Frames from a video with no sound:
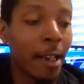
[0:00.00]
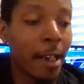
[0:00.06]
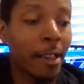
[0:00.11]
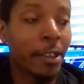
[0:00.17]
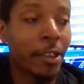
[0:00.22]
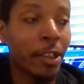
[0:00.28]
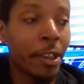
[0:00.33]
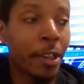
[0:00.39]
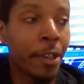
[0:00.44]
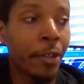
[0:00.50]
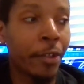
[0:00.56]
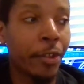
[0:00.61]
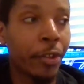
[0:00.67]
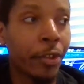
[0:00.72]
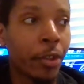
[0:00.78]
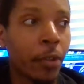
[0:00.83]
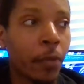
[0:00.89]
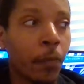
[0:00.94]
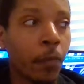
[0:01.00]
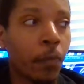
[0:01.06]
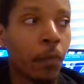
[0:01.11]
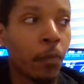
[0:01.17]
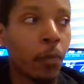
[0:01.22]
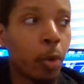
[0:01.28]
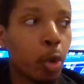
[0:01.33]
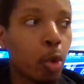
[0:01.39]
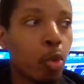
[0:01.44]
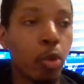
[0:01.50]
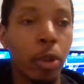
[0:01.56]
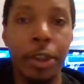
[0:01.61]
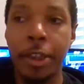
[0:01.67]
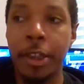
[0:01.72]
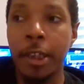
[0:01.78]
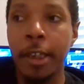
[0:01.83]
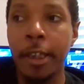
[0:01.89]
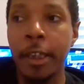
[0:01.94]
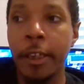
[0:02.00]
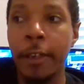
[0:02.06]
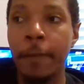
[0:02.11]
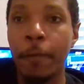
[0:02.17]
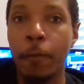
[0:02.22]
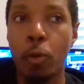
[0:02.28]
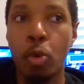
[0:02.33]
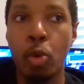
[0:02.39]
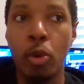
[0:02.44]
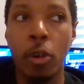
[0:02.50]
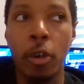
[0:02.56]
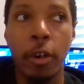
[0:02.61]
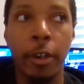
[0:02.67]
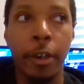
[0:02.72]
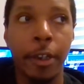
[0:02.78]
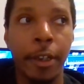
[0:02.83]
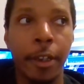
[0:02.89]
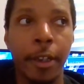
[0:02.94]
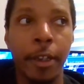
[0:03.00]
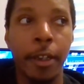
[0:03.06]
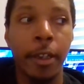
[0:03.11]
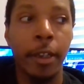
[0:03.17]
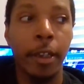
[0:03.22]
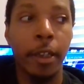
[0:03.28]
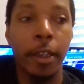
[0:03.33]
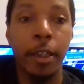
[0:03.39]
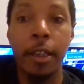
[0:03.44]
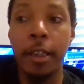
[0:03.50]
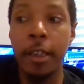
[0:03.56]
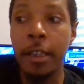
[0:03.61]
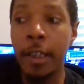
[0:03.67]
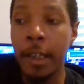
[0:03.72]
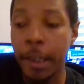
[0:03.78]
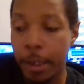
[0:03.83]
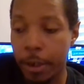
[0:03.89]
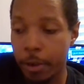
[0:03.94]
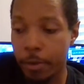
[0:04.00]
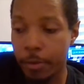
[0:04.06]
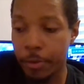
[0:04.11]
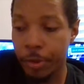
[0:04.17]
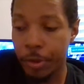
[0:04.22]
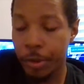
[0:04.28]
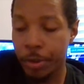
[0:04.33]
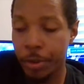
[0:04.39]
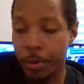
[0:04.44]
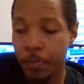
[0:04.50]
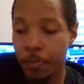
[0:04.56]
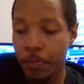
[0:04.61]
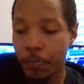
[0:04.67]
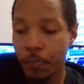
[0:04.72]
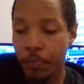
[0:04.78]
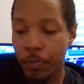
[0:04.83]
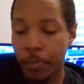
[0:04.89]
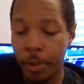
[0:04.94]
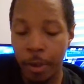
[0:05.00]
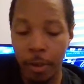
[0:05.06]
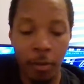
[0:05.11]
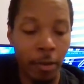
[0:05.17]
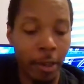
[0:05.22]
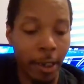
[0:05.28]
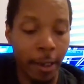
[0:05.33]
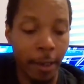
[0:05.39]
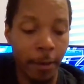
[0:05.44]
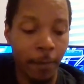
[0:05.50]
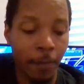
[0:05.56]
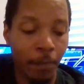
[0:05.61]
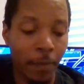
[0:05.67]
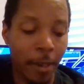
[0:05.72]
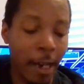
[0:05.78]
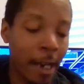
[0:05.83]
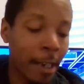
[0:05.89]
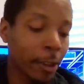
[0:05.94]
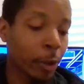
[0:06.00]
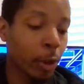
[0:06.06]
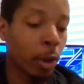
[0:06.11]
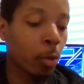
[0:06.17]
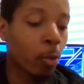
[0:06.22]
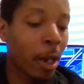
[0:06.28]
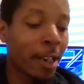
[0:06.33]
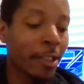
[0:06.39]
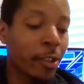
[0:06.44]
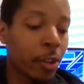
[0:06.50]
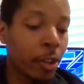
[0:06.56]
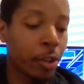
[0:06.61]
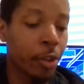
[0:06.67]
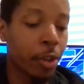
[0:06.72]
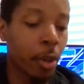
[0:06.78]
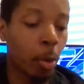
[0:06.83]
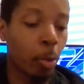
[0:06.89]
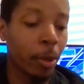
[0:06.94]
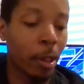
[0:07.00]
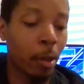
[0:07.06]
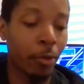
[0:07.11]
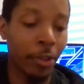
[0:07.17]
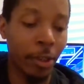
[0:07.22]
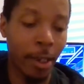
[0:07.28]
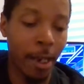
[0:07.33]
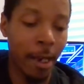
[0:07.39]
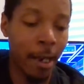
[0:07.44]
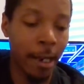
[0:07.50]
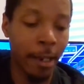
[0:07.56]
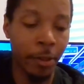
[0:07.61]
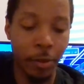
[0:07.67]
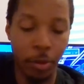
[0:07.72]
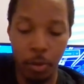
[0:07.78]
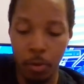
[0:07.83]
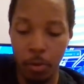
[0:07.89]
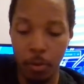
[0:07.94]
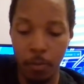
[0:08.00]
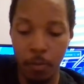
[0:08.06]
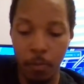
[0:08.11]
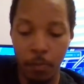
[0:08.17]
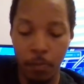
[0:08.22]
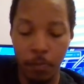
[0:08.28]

Alexis to a T for years. Okay? I started watching this show when I was in high school.